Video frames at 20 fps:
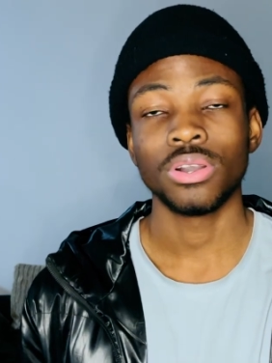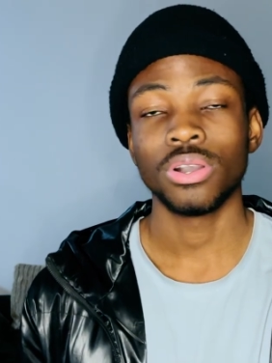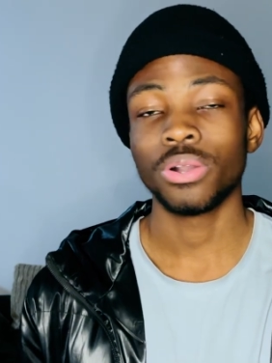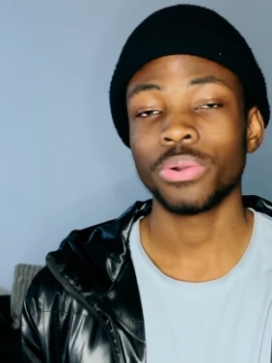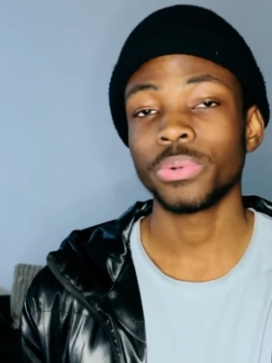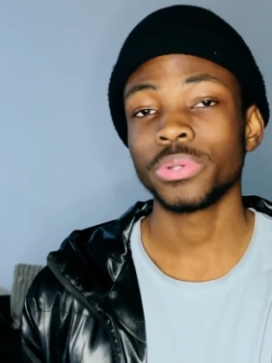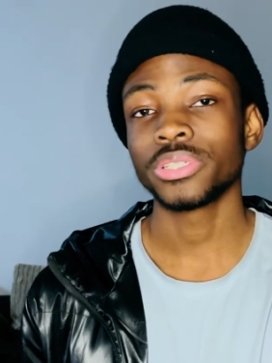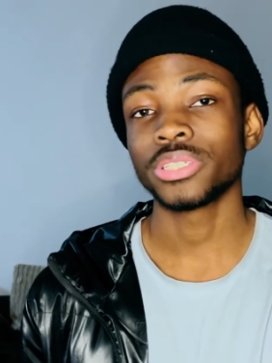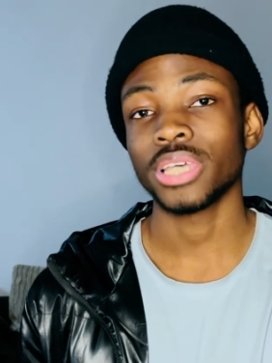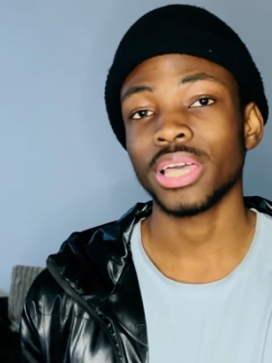
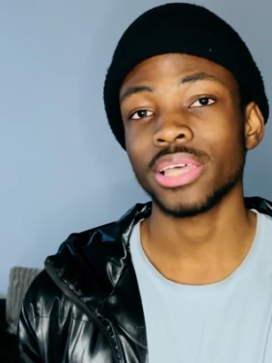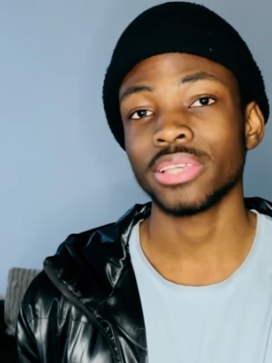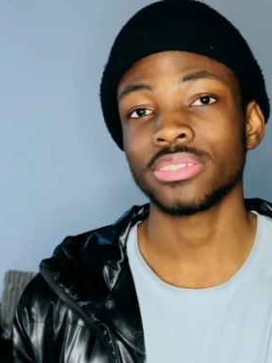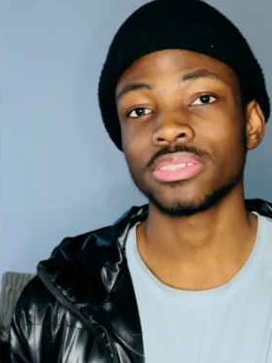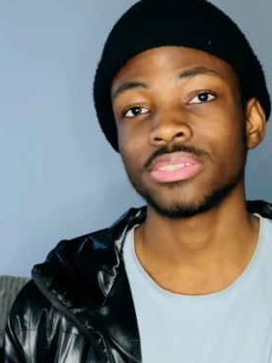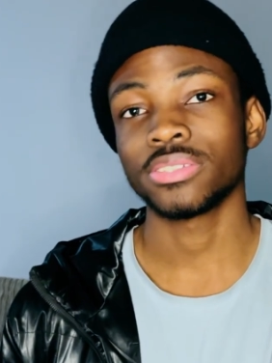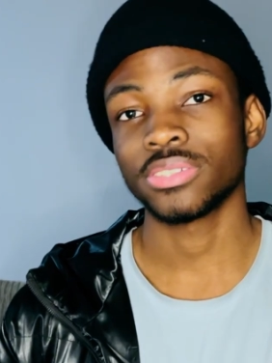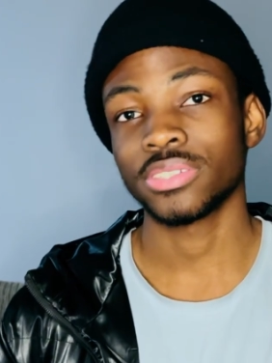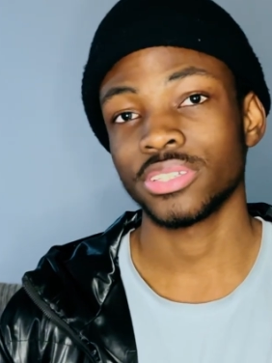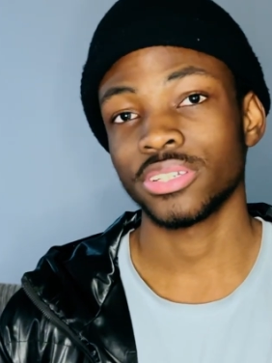always
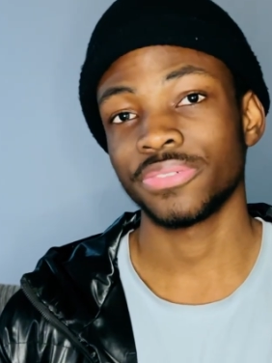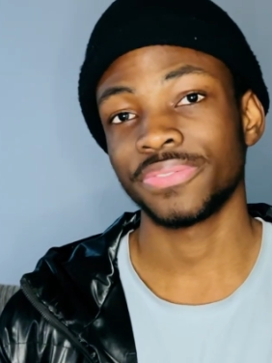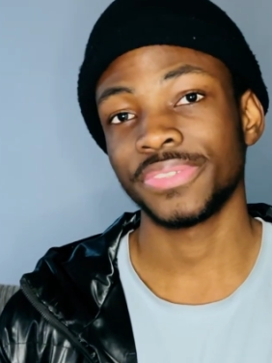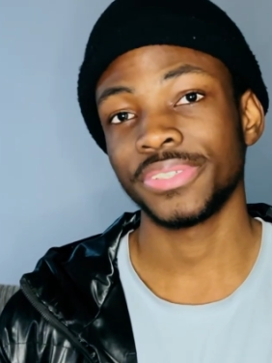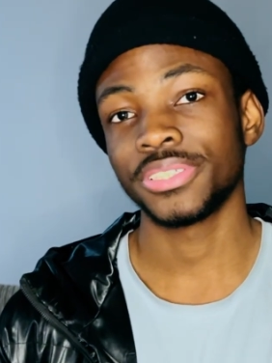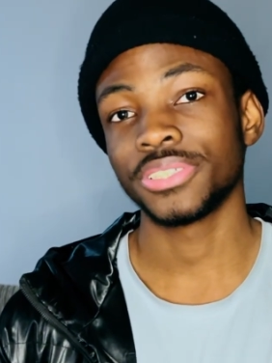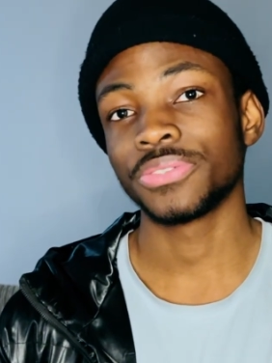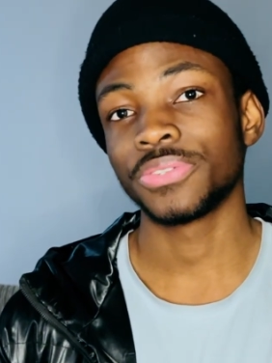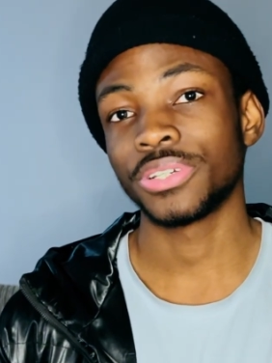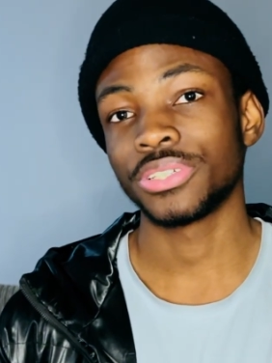ask yourself
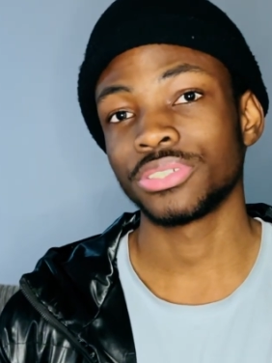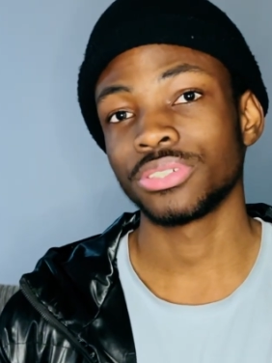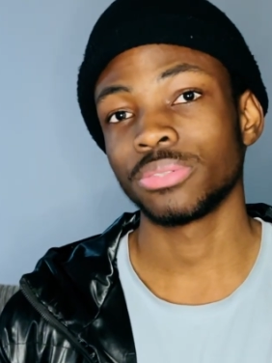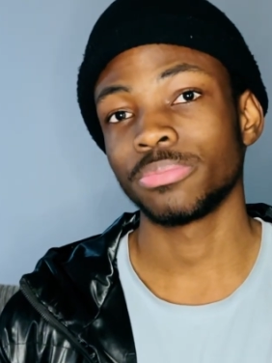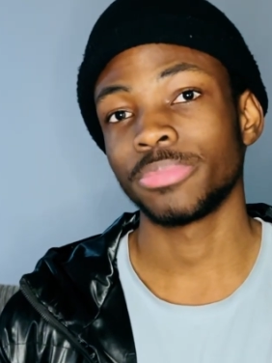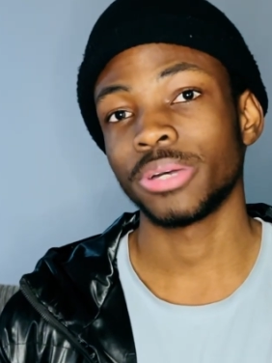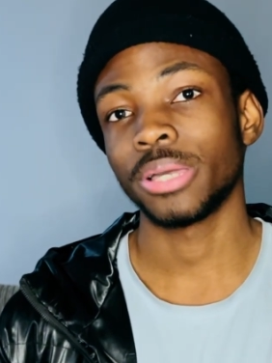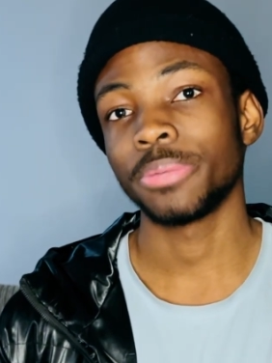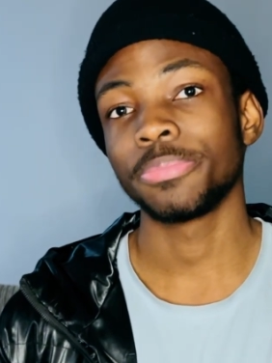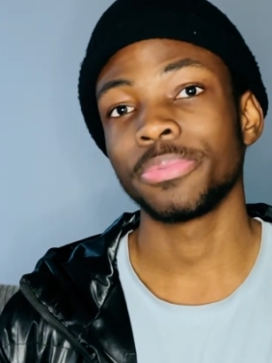this question by